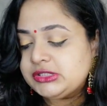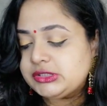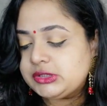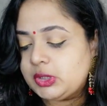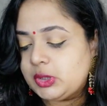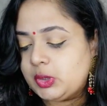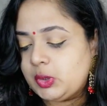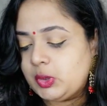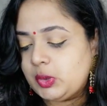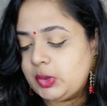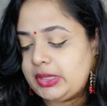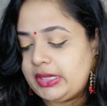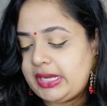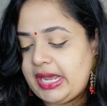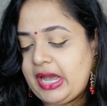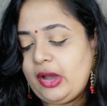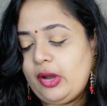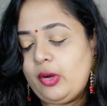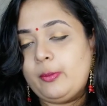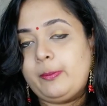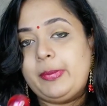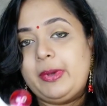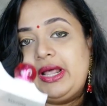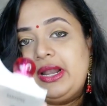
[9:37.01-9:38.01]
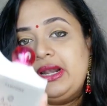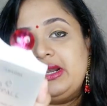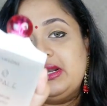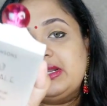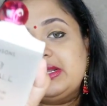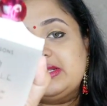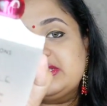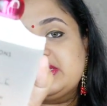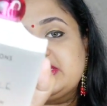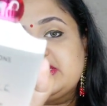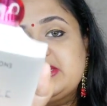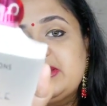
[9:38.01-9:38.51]
So La Opal,
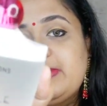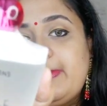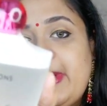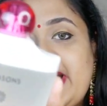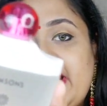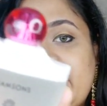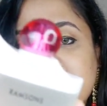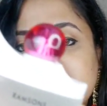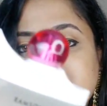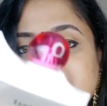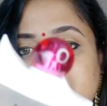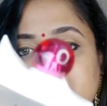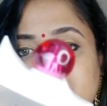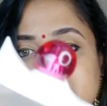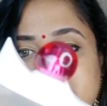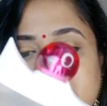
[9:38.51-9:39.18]
this is the packaging.